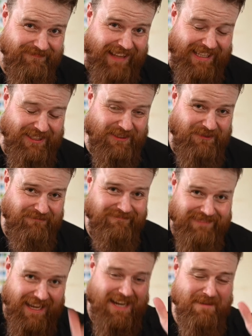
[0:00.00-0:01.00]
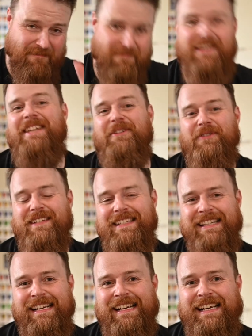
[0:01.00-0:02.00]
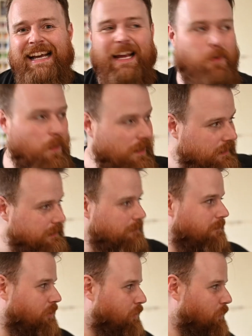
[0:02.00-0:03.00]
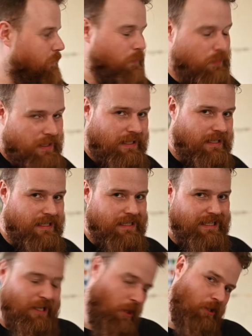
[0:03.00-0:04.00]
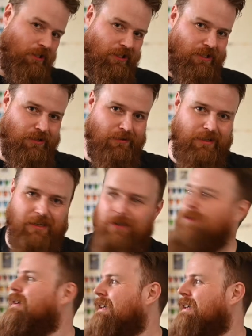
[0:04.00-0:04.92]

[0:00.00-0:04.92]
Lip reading: Hello, I'm Kieran, and welcome to the art studio,